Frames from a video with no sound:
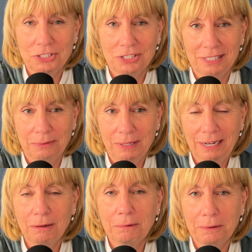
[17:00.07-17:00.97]
because I want to
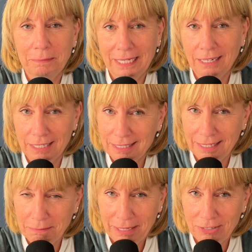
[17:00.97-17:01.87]
help her make content
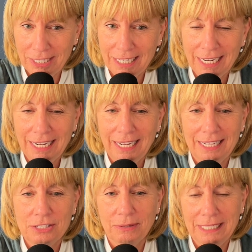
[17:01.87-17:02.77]
about it, and
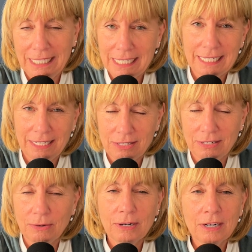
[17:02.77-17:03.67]
so I needed to get to
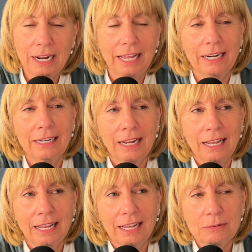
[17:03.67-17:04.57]
know her, and
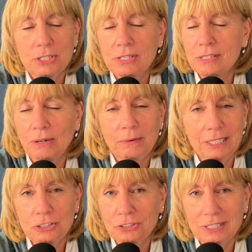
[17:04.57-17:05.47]
it was just so
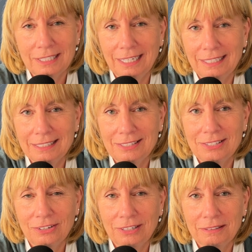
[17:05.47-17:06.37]
interesting to
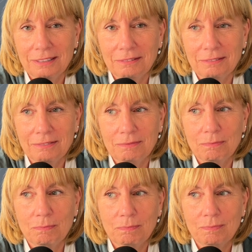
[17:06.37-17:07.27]
start
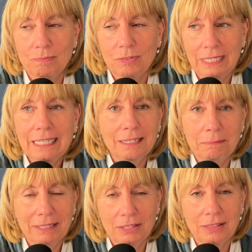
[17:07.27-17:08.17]
thinking
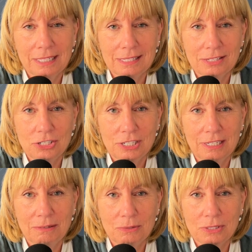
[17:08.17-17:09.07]
about the things that
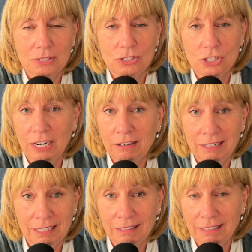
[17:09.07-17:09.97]
she was
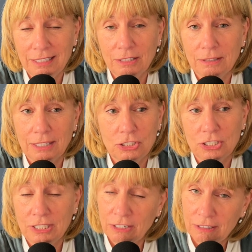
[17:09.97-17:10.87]
sharing that she
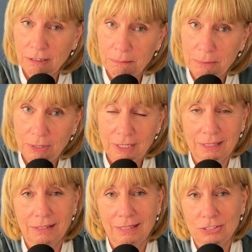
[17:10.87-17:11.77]
shared in her book, and
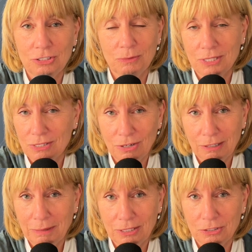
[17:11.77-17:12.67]
the things she wants to talk
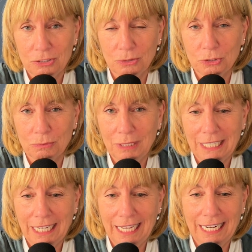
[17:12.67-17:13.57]
about on her social
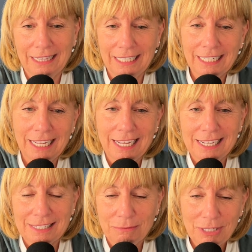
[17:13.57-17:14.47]
media. And I think
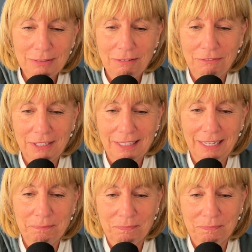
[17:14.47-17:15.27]
sometimes I feel that